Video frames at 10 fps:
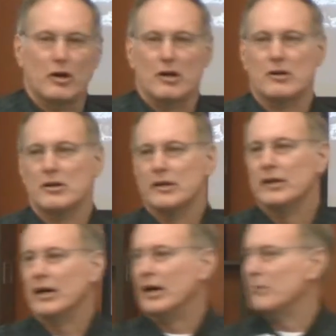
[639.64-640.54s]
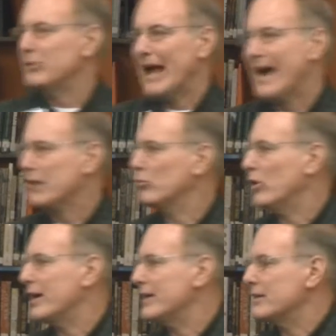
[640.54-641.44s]
them are uh, black
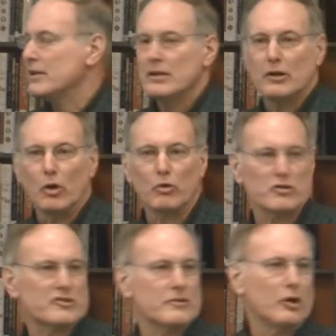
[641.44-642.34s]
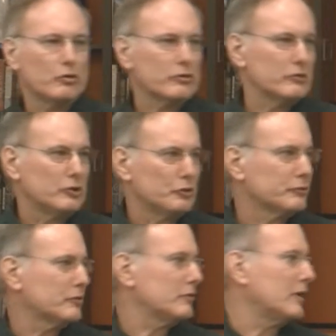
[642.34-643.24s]
and white, older, older,
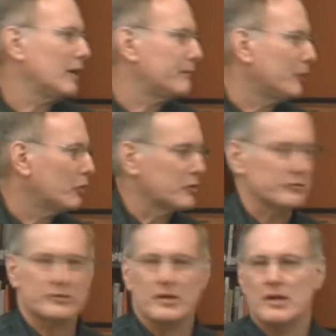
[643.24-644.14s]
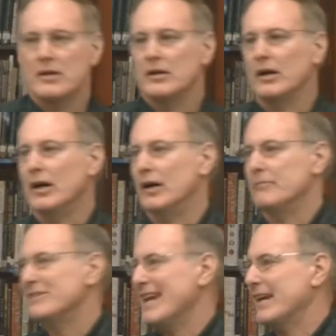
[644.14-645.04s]
older uh, photos
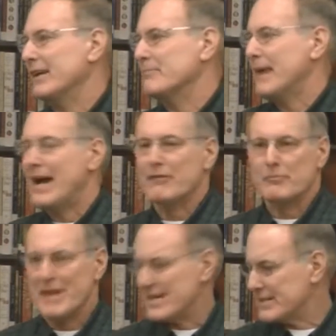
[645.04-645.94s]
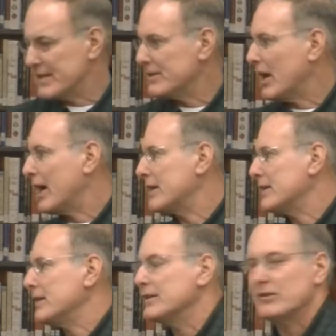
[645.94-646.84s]
uh, dating back from
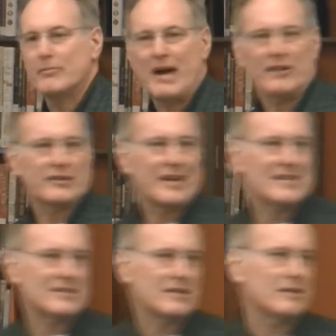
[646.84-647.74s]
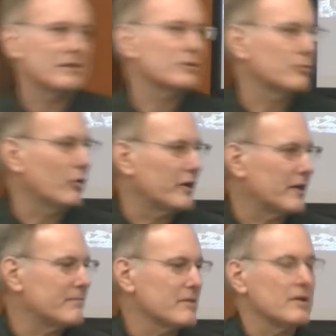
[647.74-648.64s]
1890 to about
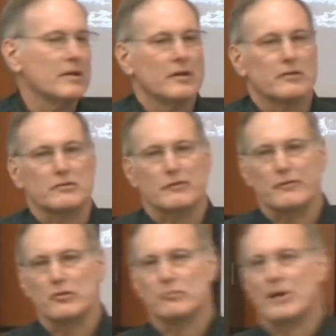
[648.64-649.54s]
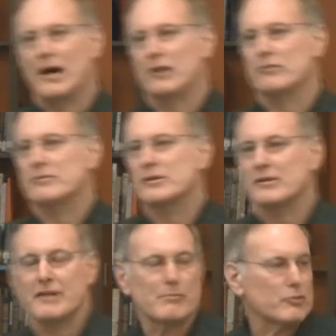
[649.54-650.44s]
1920. There's a few modern
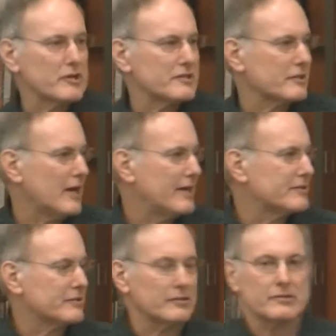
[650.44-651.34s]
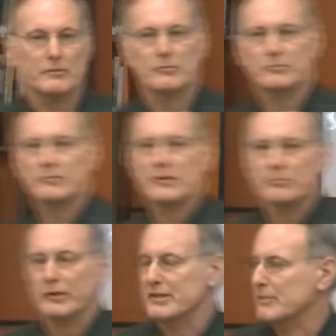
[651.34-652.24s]
contemporary slides to
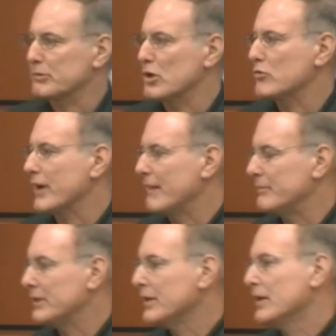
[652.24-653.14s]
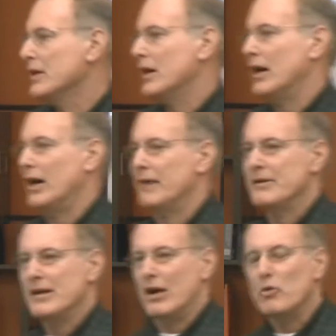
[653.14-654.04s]
complete the program. But
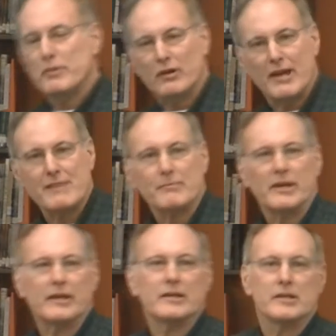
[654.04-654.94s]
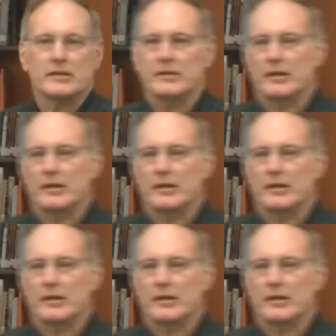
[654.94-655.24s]
uh, hope you're like me.